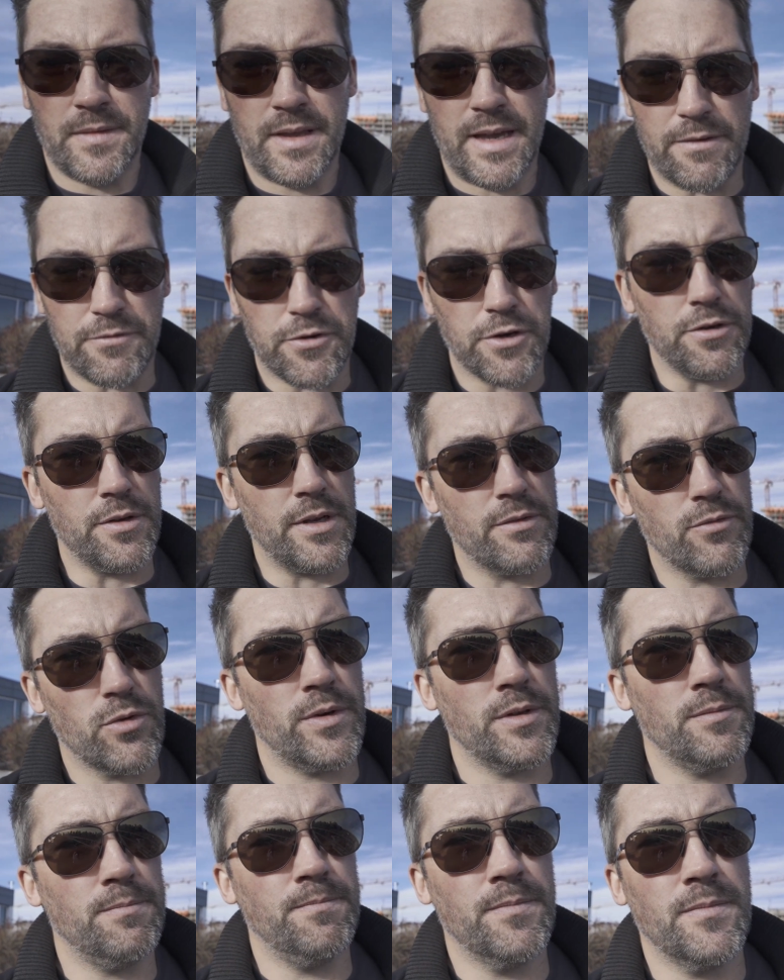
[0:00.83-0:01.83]
Afternoon,
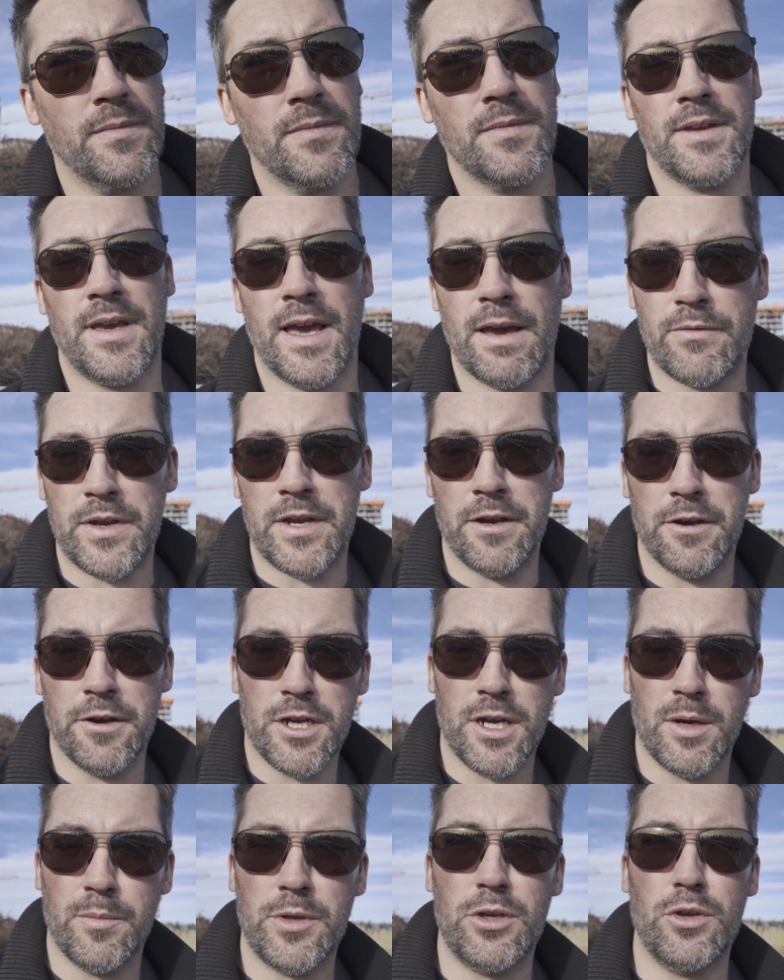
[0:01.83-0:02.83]
everyone. Kevin here,
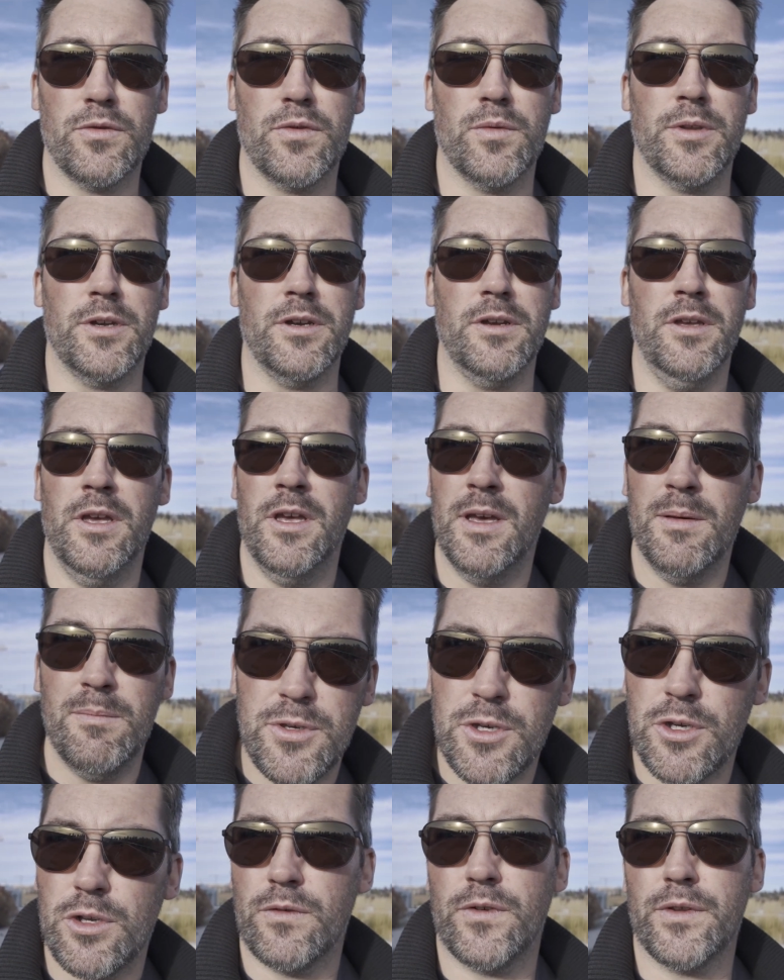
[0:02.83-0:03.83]
coming to you from the
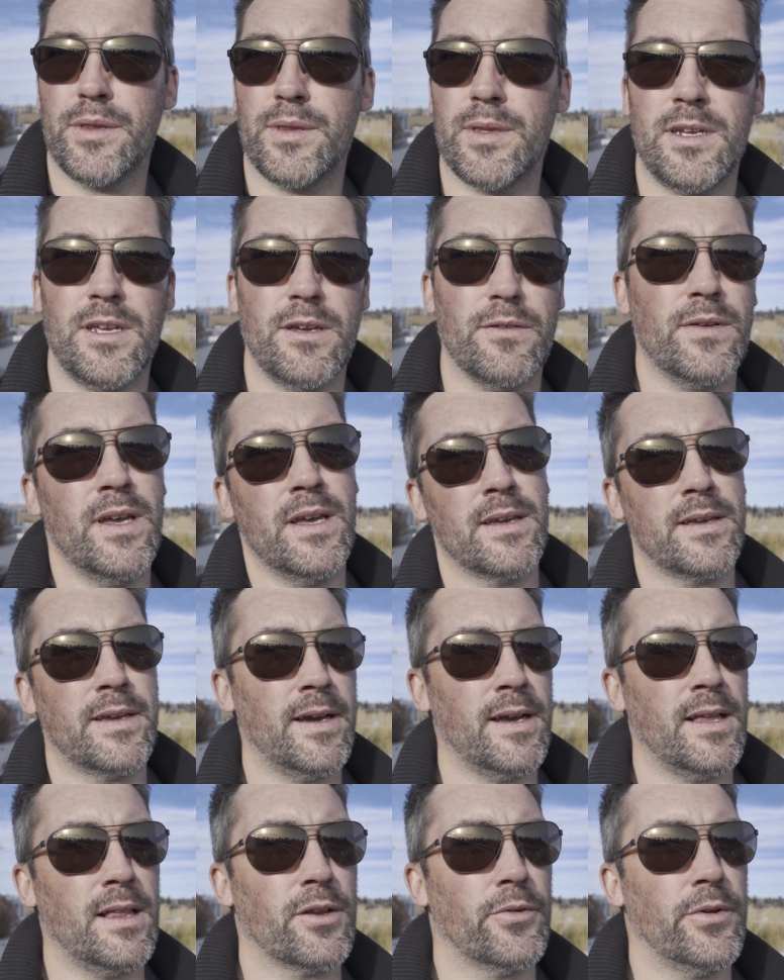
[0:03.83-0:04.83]
beautiful city of
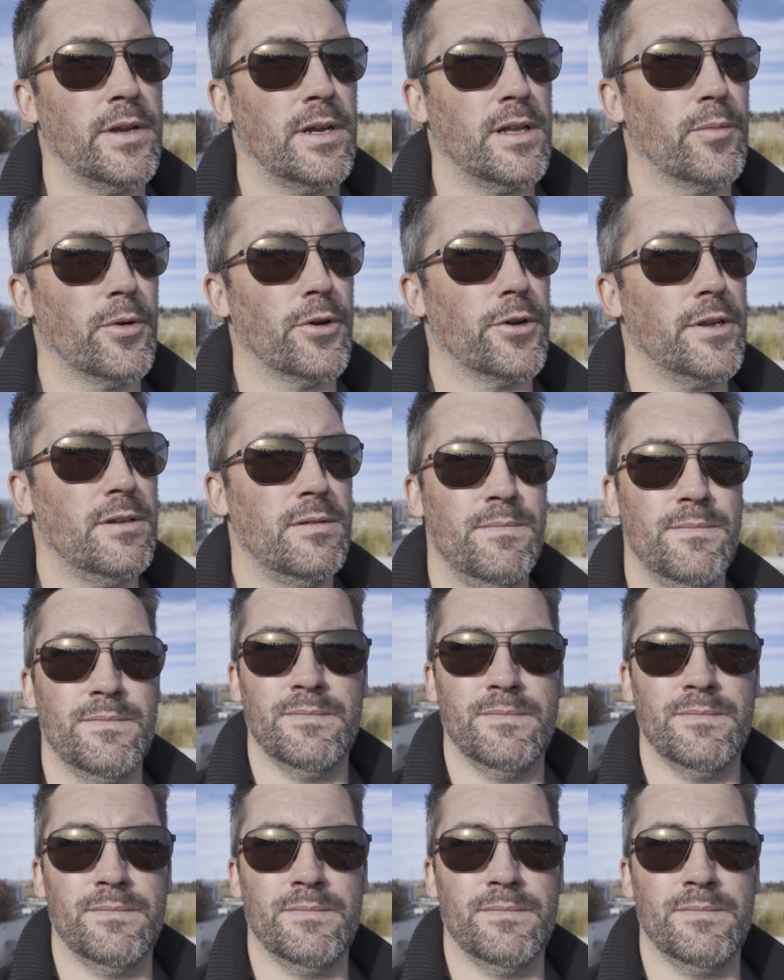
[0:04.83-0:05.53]
Calgary, Alberta.